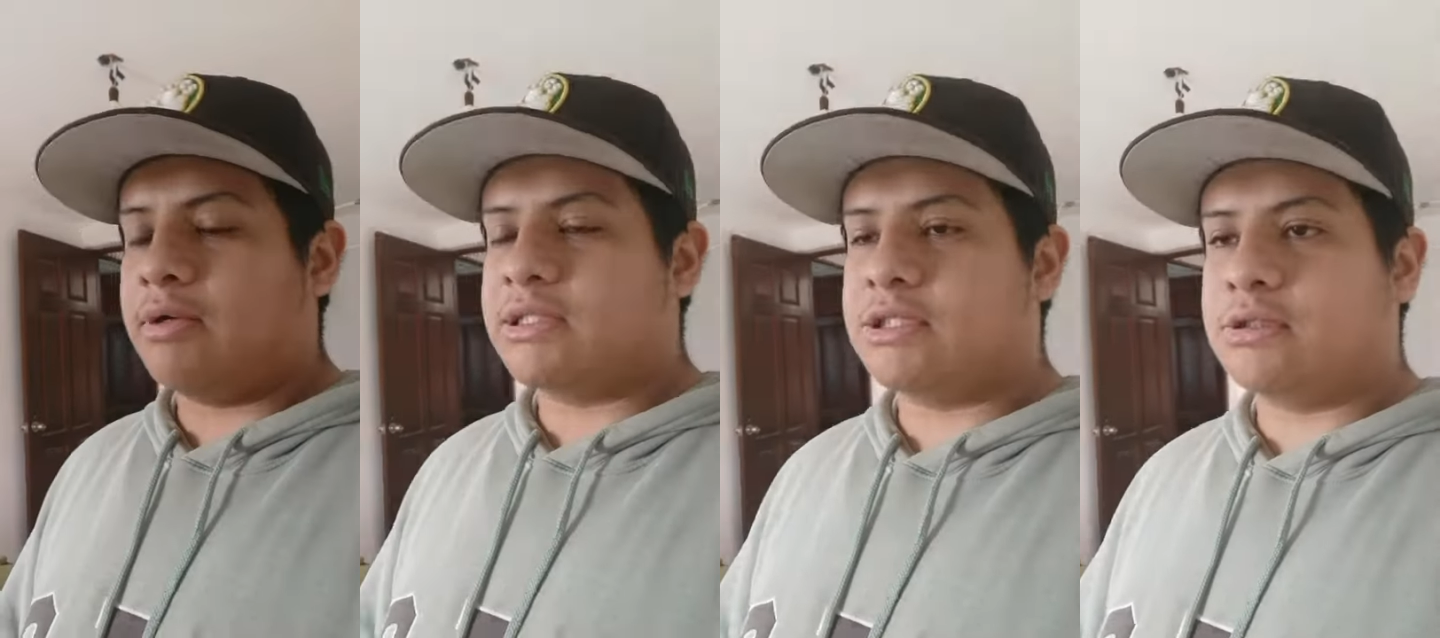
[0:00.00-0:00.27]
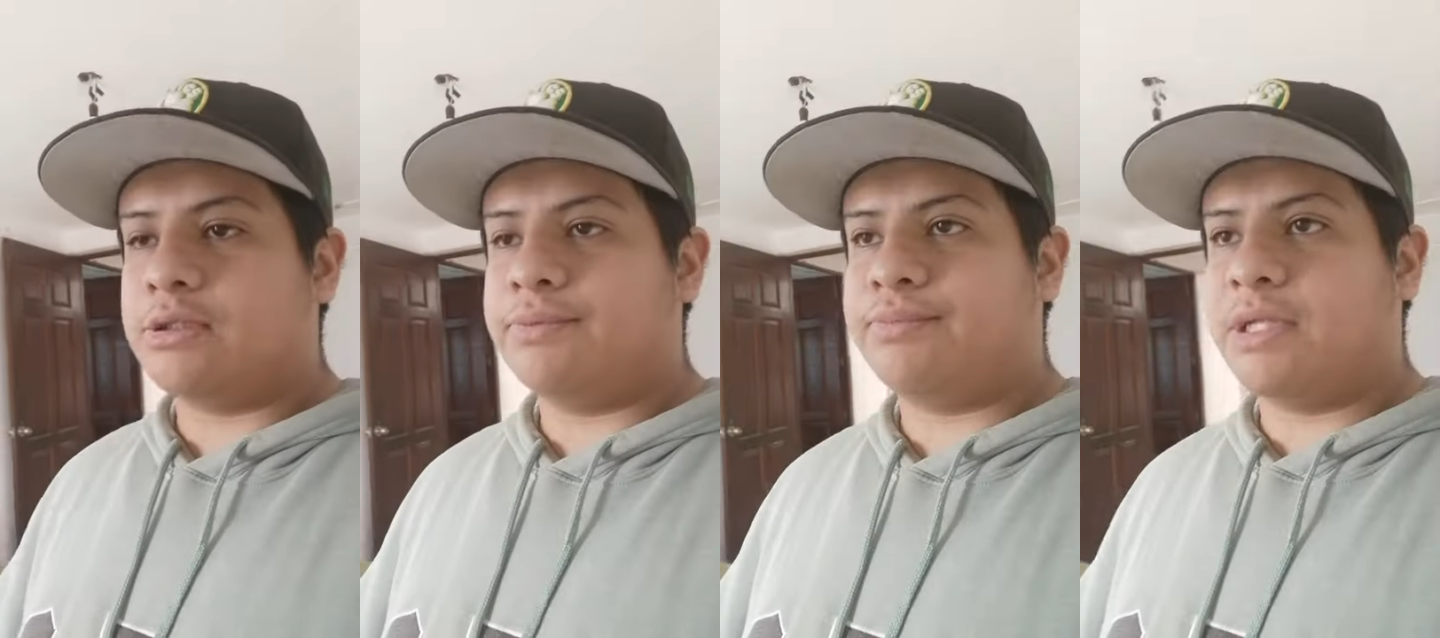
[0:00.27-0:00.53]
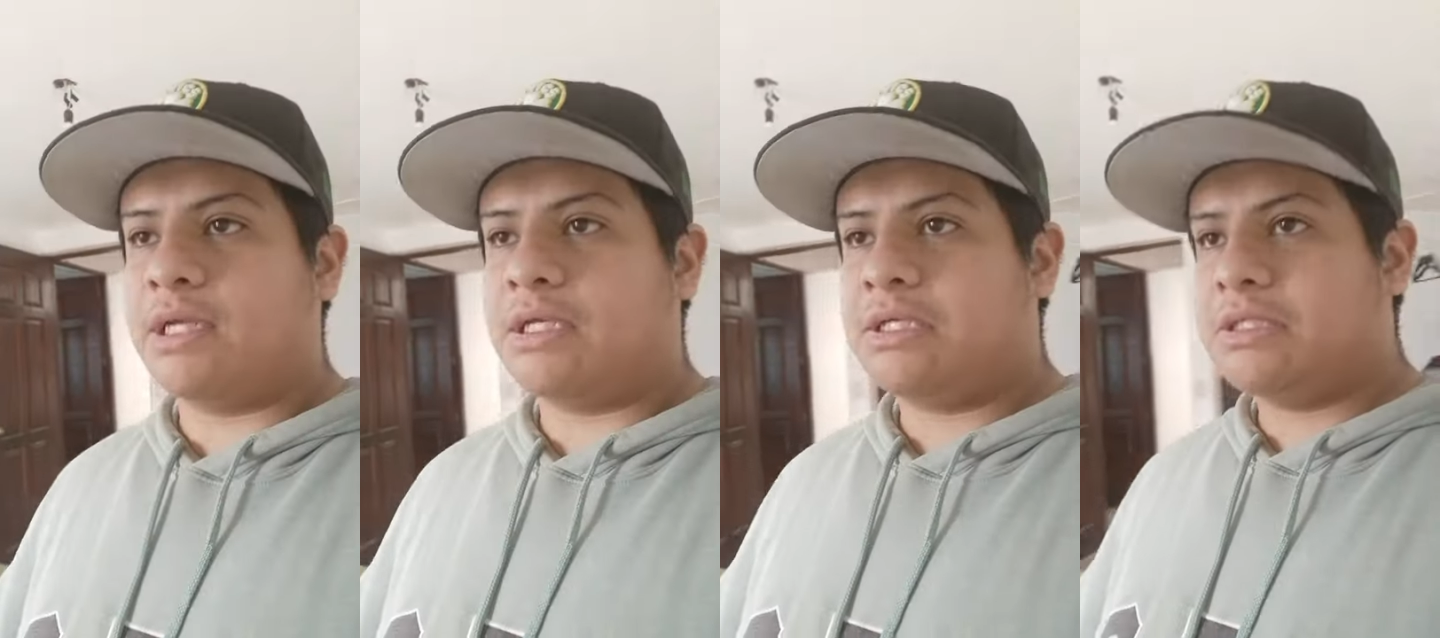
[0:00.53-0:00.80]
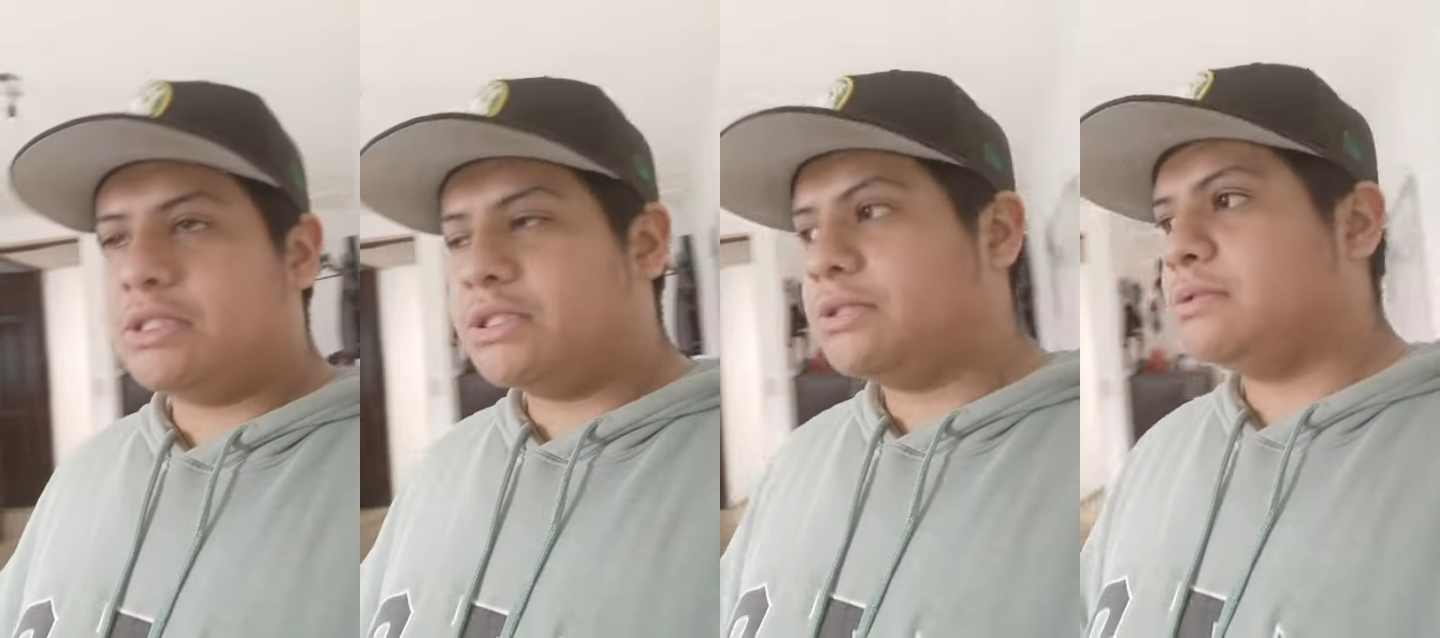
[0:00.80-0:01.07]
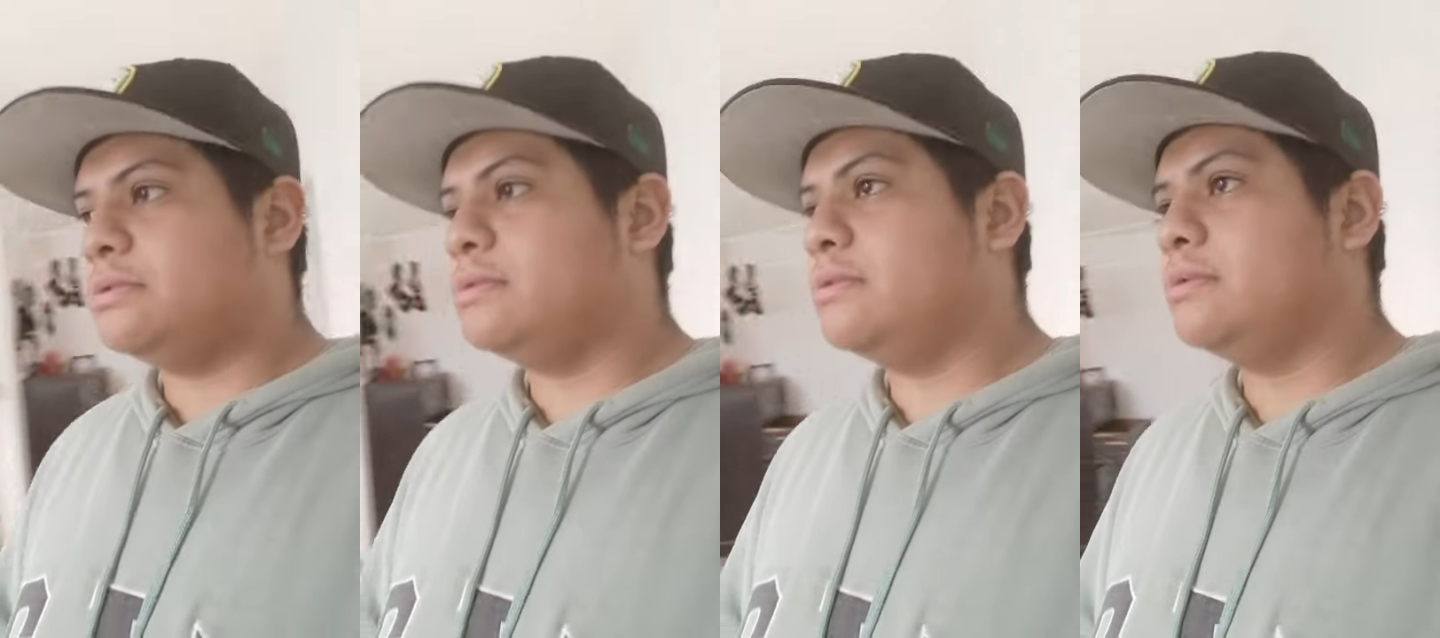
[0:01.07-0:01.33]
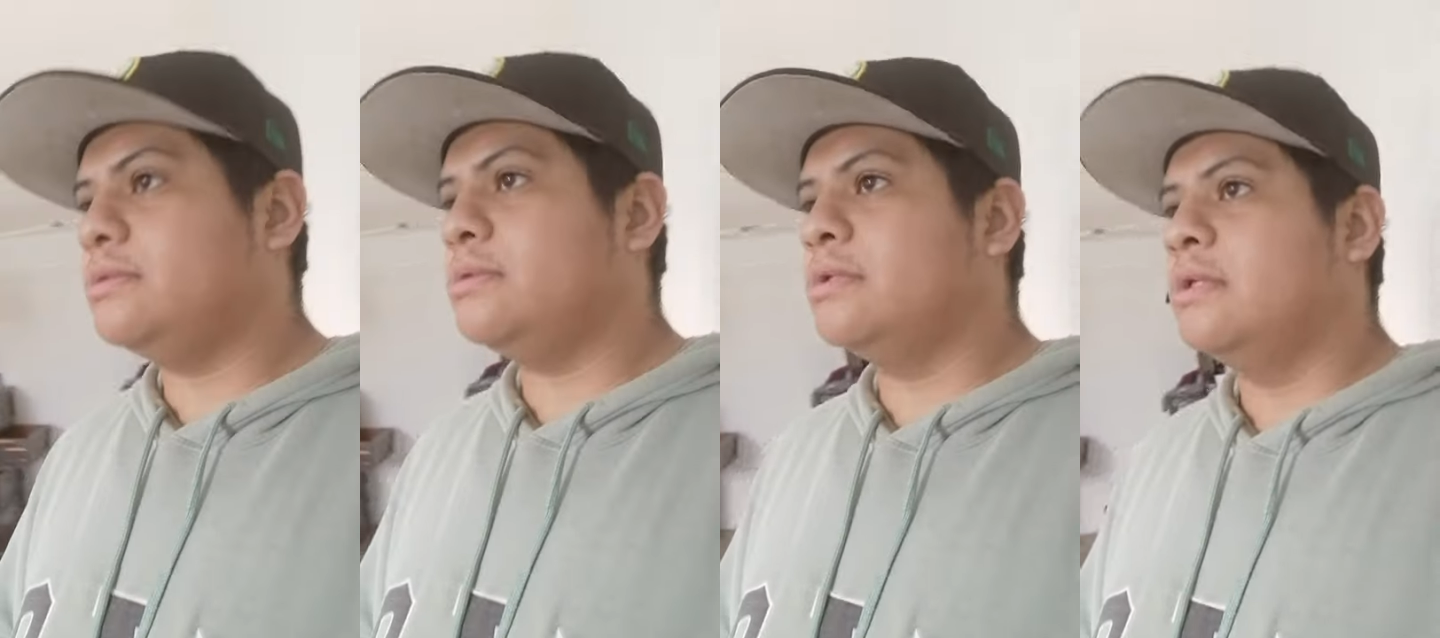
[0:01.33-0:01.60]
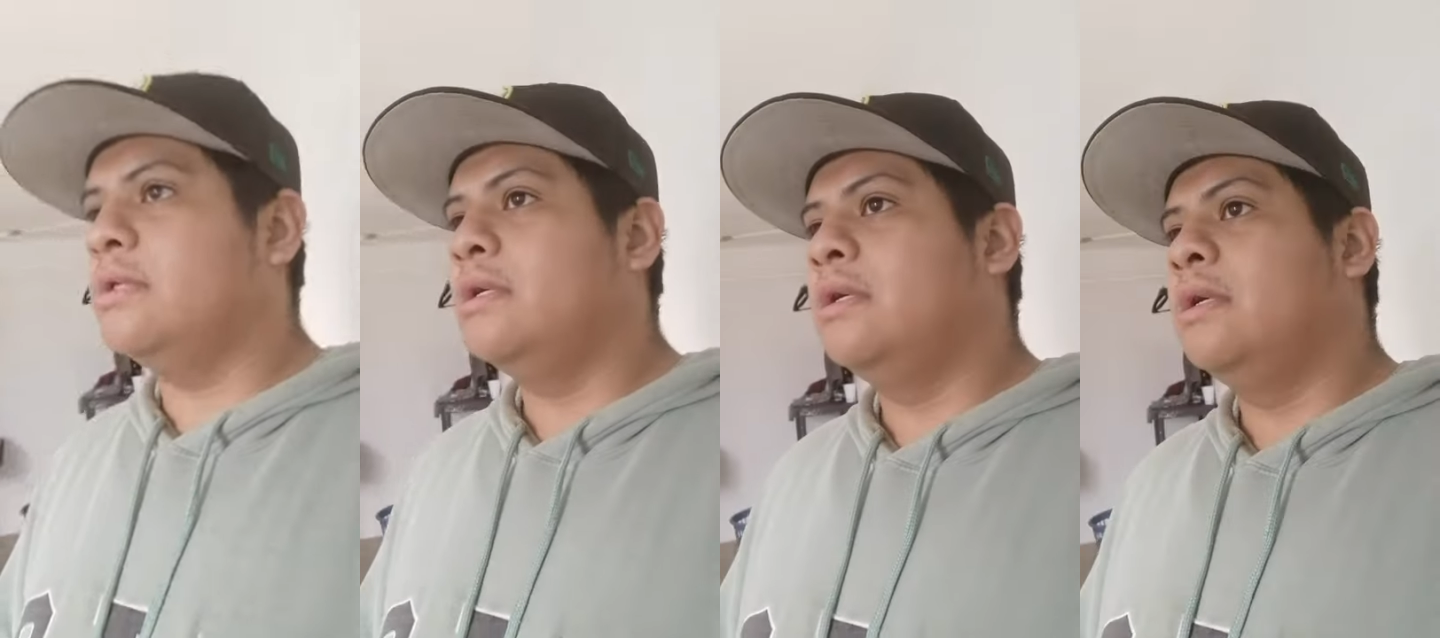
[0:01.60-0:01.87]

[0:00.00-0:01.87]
resolve the issue